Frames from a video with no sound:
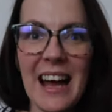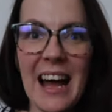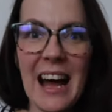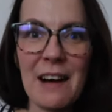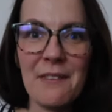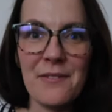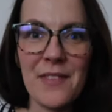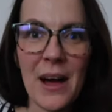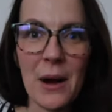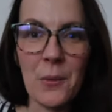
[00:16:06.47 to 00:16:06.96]

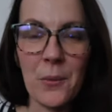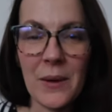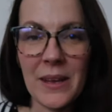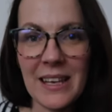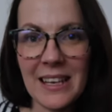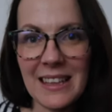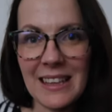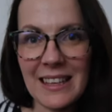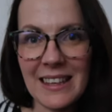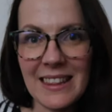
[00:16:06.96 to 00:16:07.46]
have that
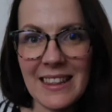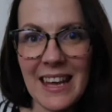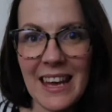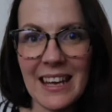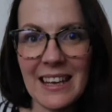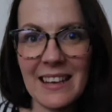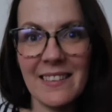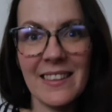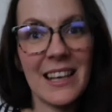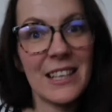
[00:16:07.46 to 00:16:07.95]
weekly
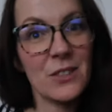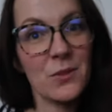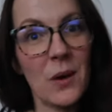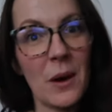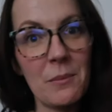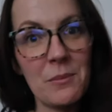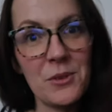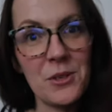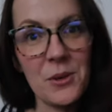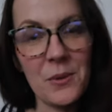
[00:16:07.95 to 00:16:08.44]
thing, and that's
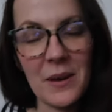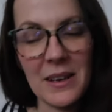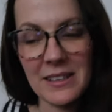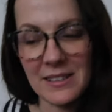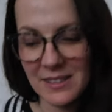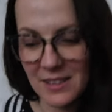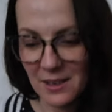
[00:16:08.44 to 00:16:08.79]
what I'm doing.